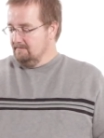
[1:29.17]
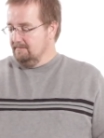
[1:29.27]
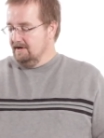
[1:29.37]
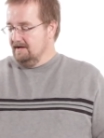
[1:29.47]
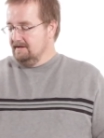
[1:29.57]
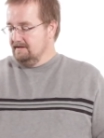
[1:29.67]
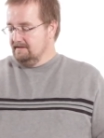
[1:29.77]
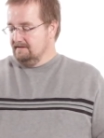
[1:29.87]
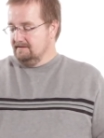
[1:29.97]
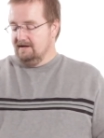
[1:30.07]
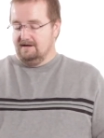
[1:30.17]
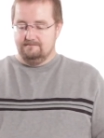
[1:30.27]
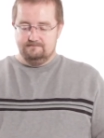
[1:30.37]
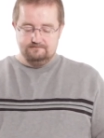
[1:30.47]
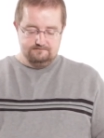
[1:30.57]
but
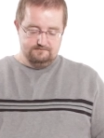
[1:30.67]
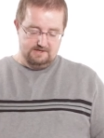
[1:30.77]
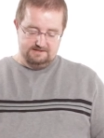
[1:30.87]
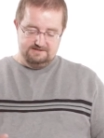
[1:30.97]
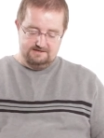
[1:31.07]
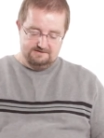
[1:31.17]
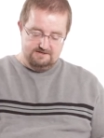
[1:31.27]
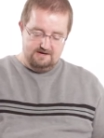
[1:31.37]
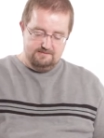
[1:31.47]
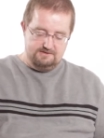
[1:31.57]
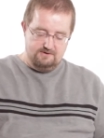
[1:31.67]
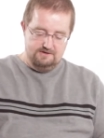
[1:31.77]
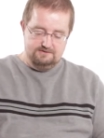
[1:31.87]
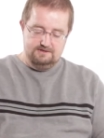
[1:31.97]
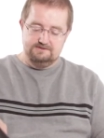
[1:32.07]
like I said, it's not meant to go
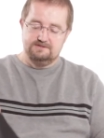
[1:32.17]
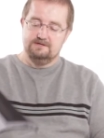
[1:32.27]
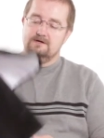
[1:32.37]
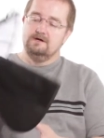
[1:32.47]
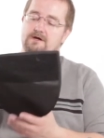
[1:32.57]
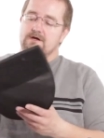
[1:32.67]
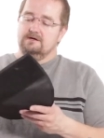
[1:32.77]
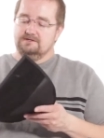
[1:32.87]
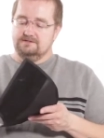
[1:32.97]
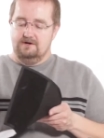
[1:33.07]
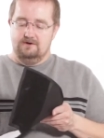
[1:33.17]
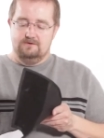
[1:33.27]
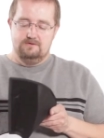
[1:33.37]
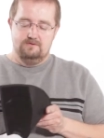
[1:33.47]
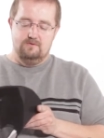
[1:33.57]
around your lens.
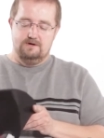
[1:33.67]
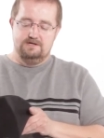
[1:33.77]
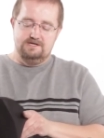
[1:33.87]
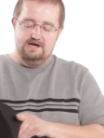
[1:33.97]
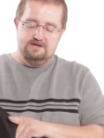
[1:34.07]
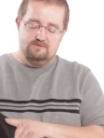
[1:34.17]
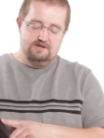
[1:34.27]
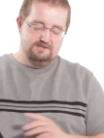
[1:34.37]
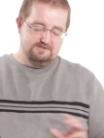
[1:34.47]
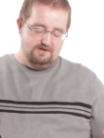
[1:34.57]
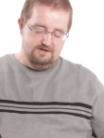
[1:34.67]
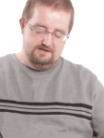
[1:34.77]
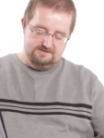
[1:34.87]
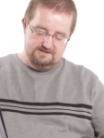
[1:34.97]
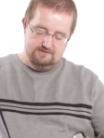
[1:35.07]
So we're going to take it and we're going to install it in
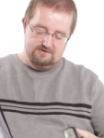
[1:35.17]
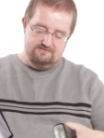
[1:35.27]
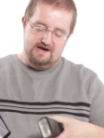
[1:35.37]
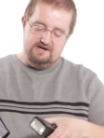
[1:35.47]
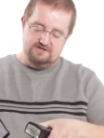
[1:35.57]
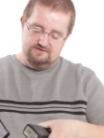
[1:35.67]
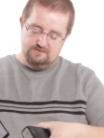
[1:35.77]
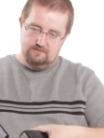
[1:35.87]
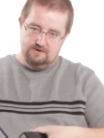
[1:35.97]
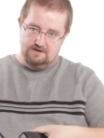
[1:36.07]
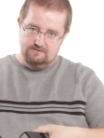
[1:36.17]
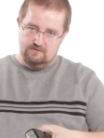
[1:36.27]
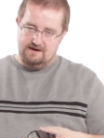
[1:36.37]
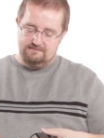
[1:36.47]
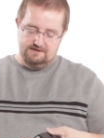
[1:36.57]
a similar fashion as we would on the
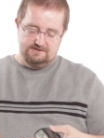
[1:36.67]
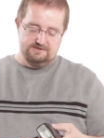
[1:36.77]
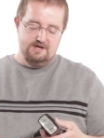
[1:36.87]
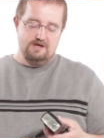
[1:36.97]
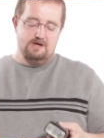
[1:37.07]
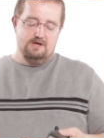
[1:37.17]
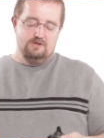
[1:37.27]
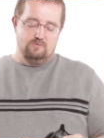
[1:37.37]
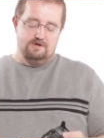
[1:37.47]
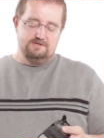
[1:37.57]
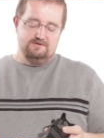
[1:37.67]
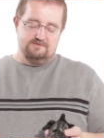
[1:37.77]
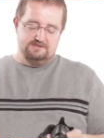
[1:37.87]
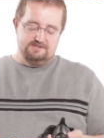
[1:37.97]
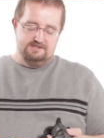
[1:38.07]
WRAPIX. The one
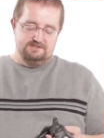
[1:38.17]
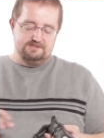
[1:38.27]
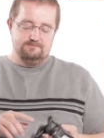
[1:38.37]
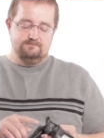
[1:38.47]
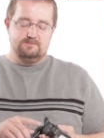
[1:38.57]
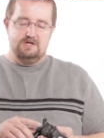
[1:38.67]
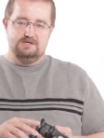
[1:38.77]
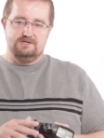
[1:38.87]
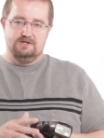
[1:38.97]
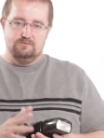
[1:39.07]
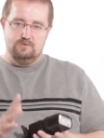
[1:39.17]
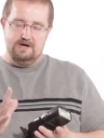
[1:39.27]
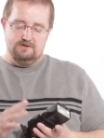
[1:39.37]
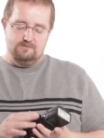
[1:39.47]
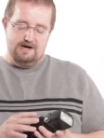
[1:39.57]
difference is on the
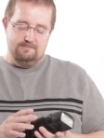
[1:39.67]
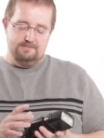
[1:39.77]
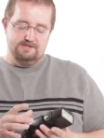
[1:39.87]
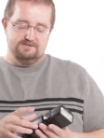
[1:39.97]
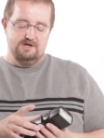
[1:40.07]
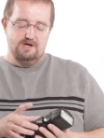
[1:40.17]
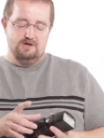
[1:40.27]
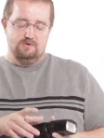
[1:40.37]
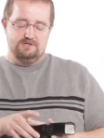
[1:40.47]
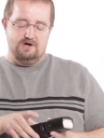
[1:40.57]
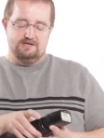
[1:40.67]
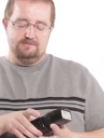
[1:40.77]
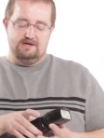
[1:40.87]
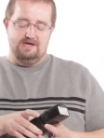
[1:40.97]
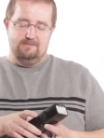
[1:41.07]
regular WRAPIX, we talked
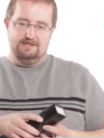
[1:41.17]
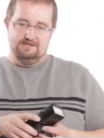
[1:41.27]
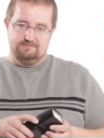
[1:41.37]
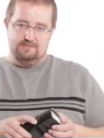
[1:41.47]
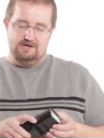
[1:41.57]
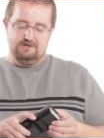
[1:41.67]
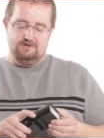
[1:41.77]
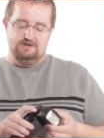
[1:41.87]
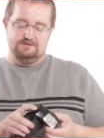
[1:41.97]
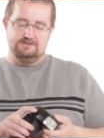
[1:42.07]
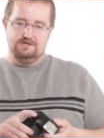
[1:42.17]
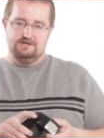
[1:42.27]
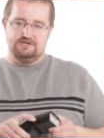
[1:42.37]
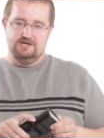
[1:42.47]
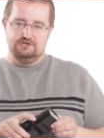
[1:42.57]
about keeping this button clear so that you
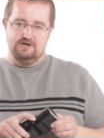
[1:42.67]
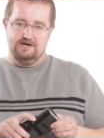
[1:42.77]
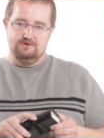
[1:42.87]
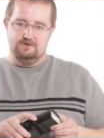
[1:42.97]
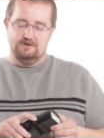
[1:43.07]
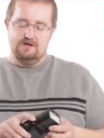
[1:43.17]
can change your angle.